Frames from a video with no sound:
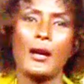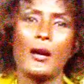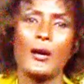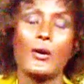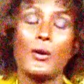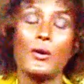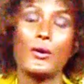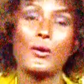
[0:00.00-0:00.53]

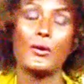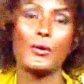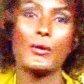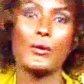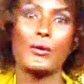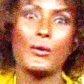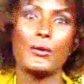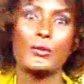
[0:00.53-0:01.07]

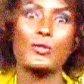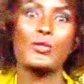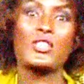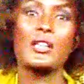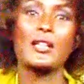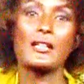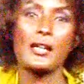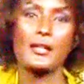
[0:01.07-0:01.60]
or to
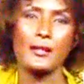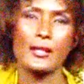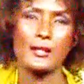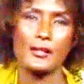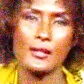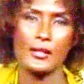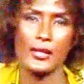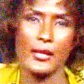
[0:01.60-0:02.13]
say that
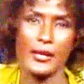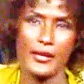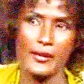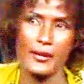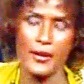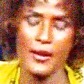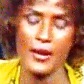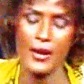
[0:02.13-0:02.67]
letter
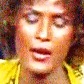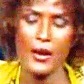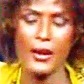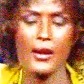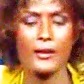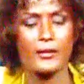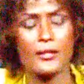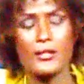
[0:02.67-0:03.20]
again.
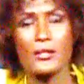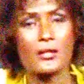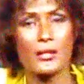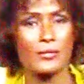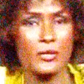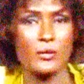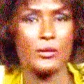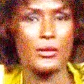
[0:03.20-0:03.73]
Now, this is
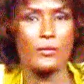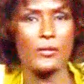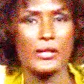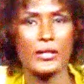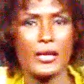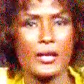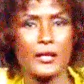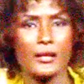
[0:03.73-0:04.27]
absolutely
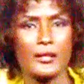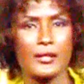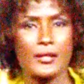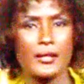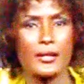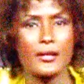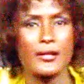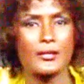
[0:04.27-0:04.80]

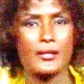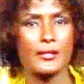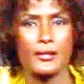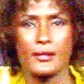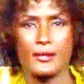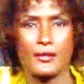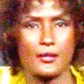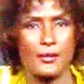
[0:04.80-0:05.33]
ridiculous, and it
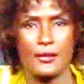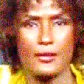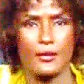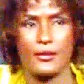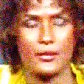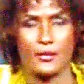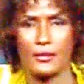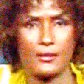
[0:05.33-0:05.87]

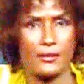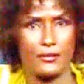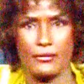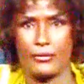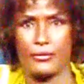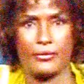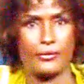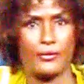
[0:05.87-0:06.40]
is
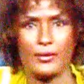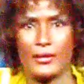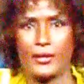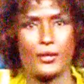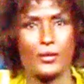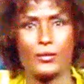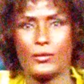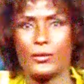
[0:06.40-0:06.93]

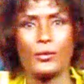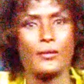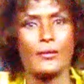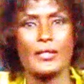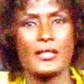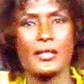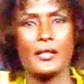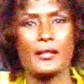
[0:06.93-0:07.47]
to
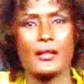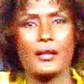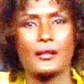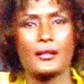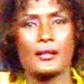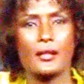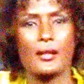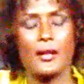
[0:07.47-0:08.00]
even say that.